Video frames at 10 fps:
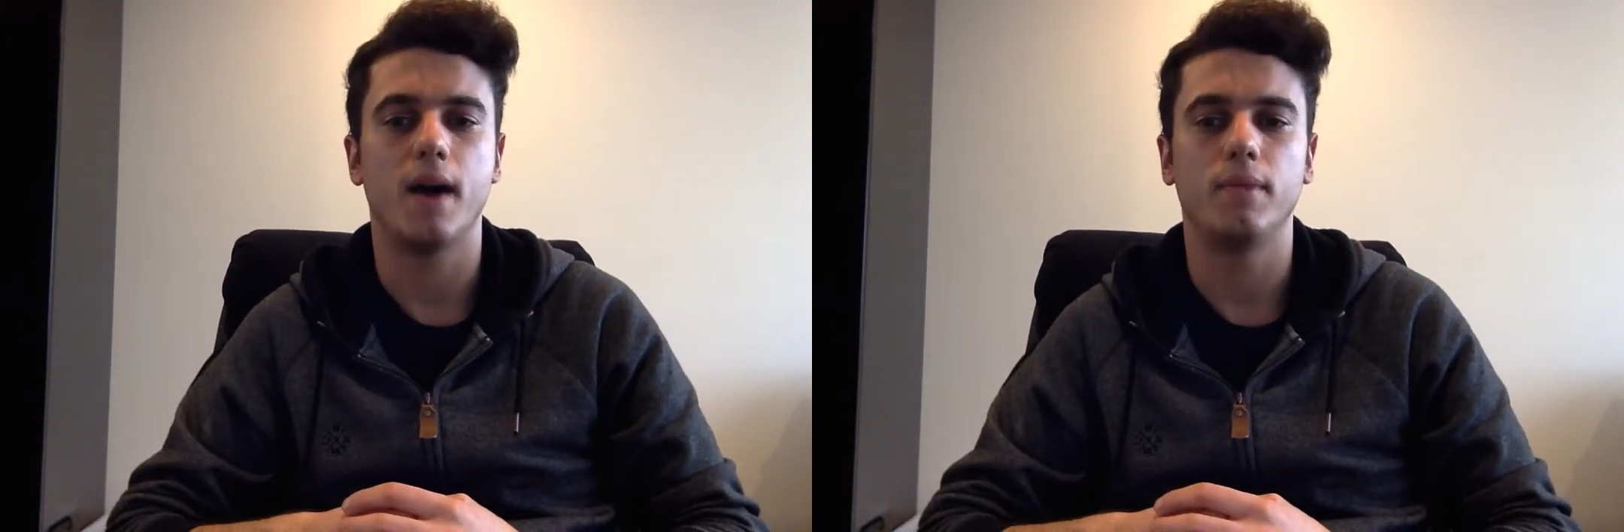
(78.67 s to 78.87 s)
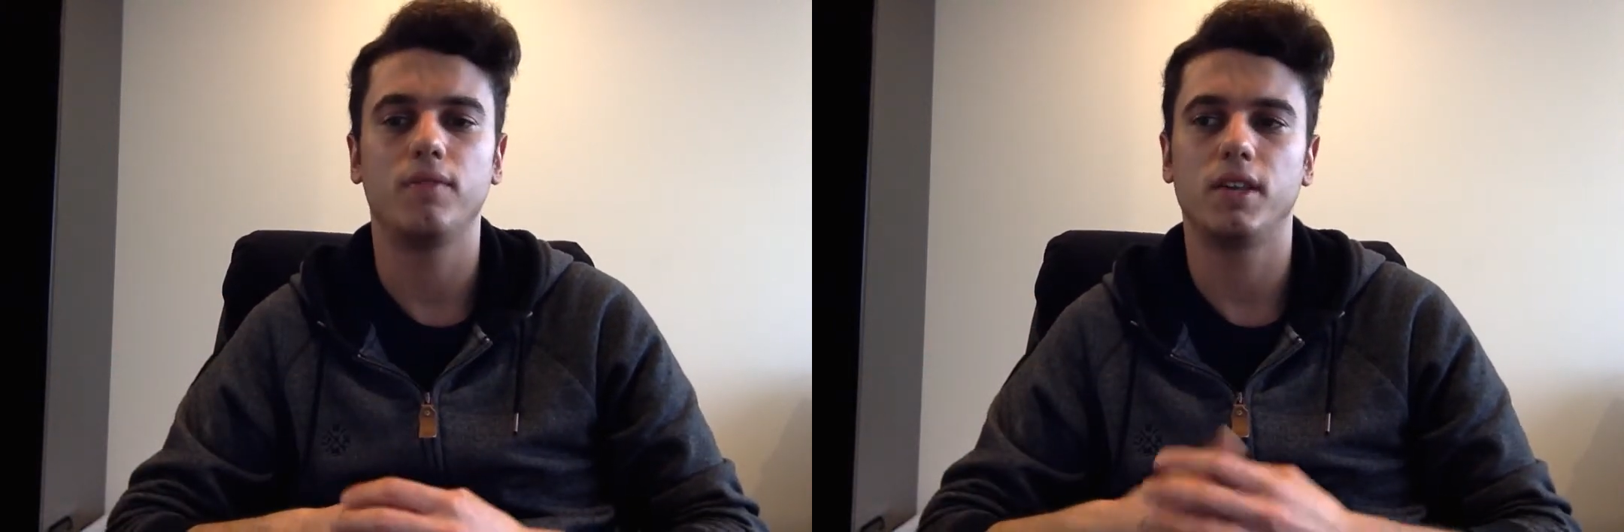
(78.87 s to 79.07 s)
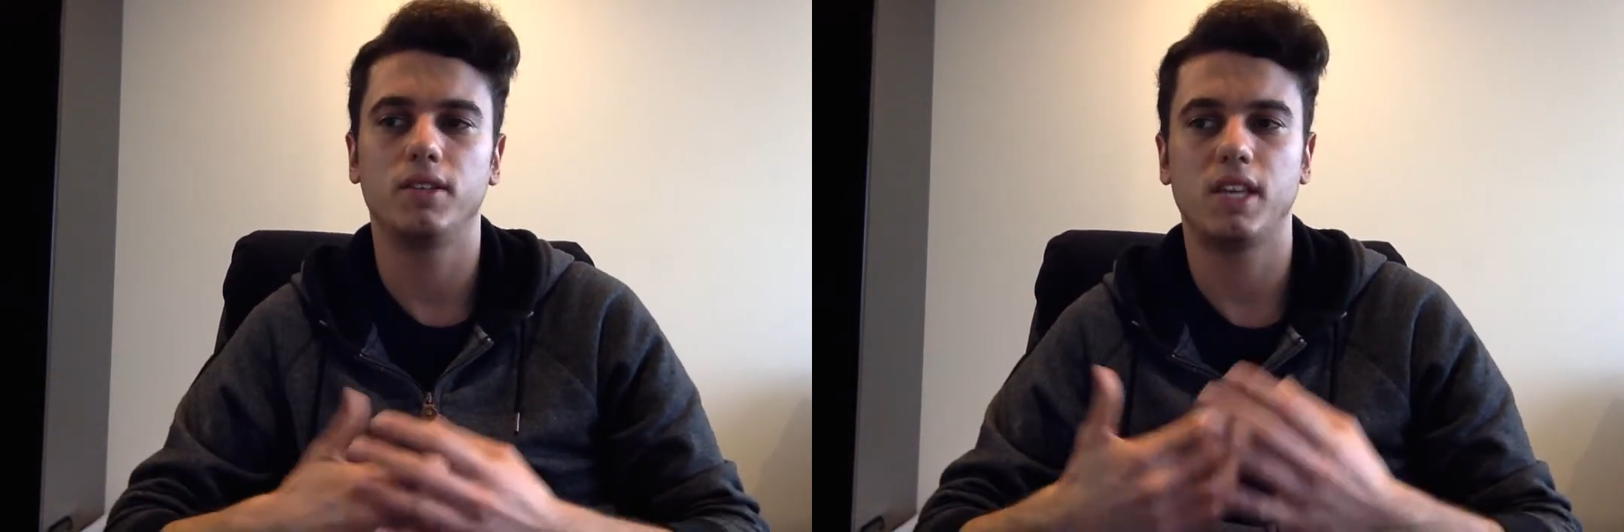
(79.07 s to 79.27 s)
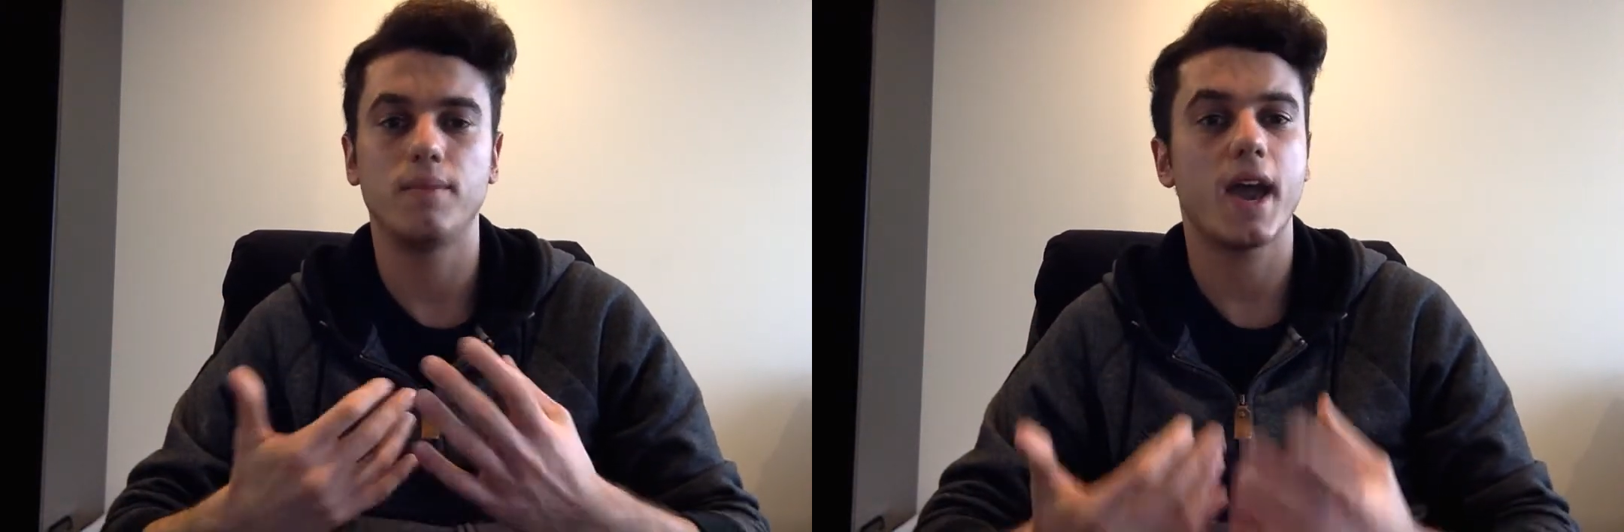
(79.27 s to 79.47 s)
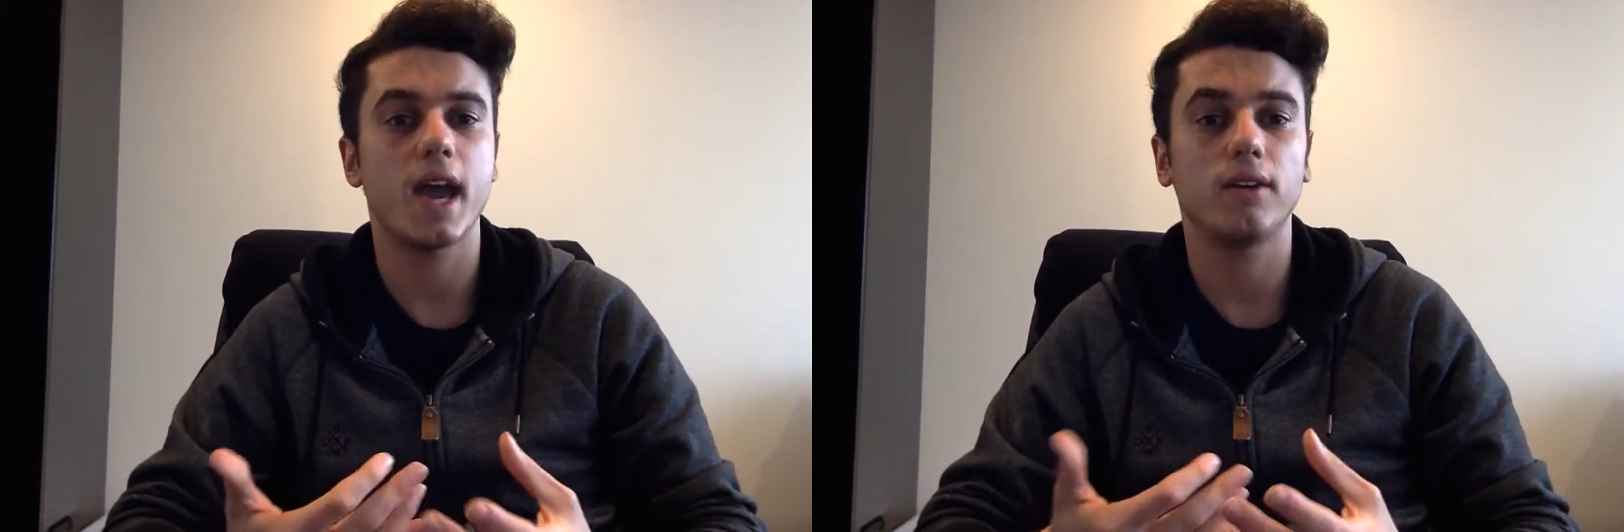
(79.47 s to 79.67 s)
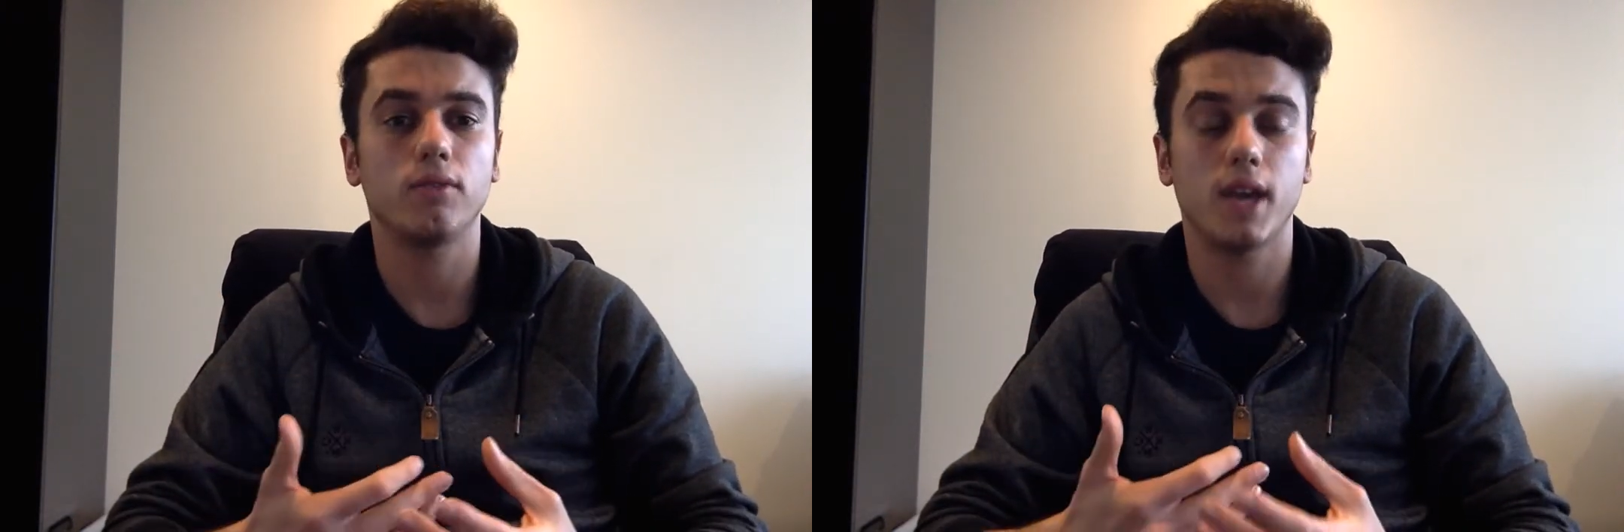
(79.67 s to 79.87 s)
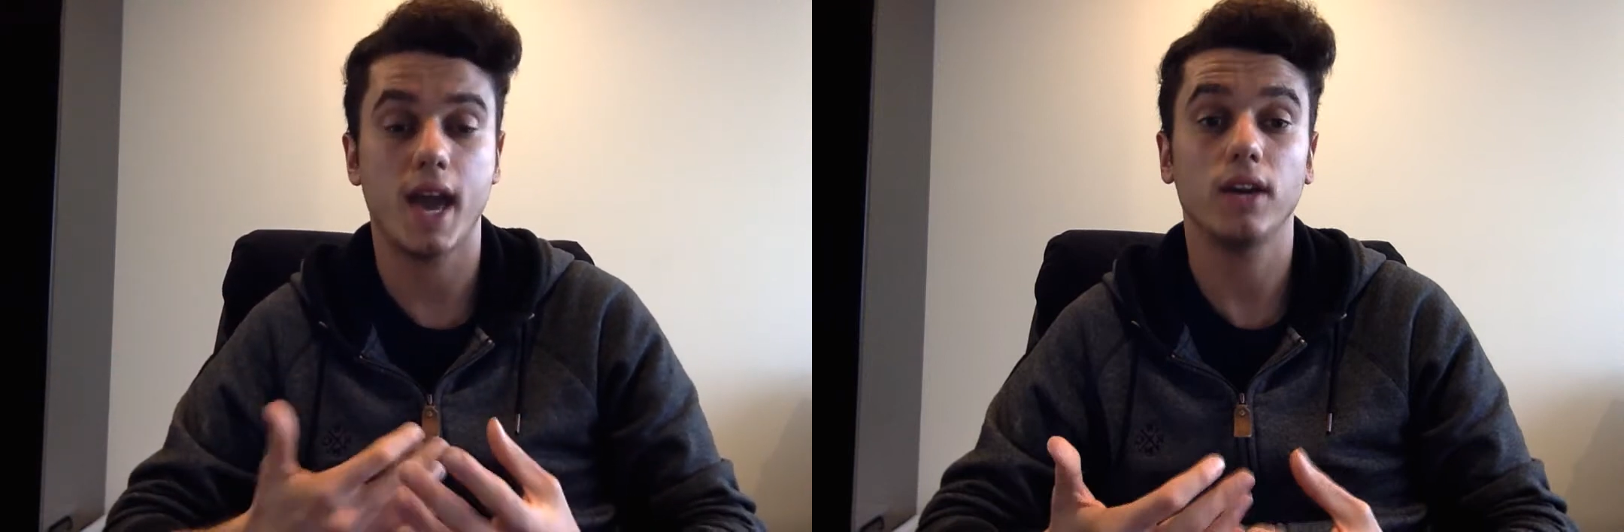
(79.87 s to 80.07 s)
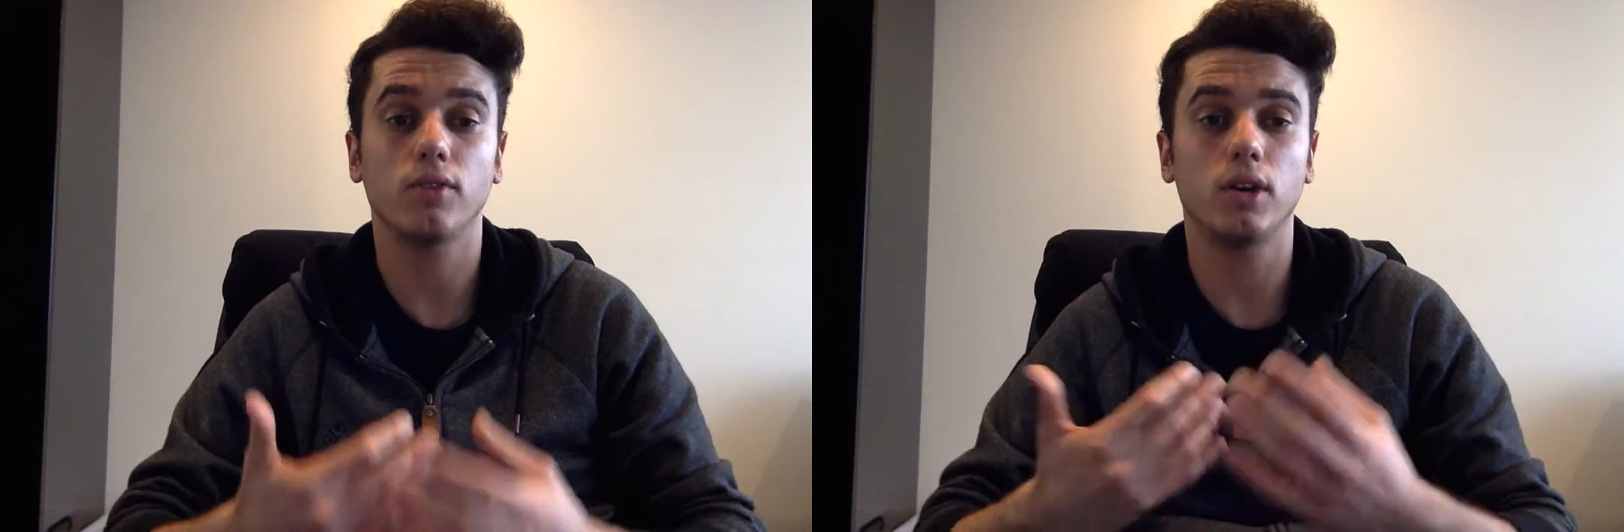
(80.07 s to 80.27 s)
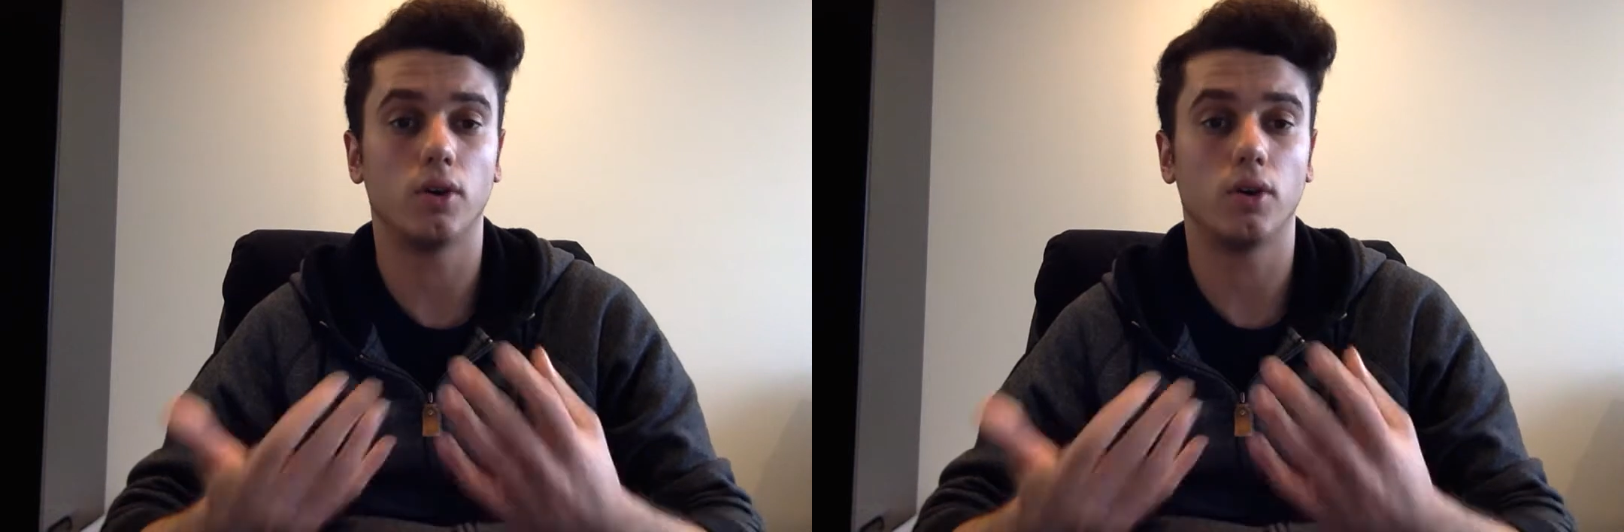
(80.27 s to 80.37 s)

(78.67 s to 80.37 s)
if they seem angry